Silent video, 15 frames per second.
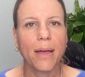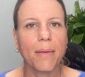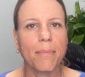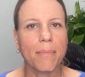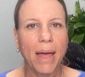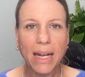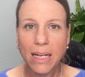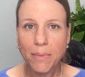
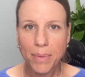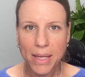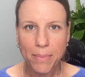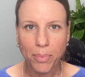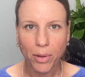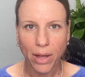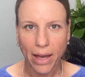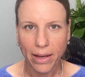Many
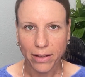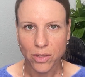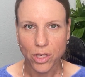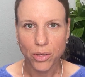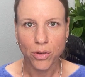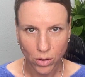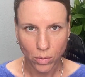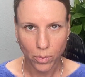people
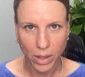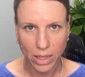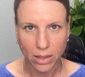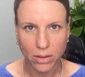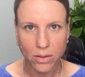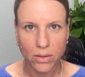execute a will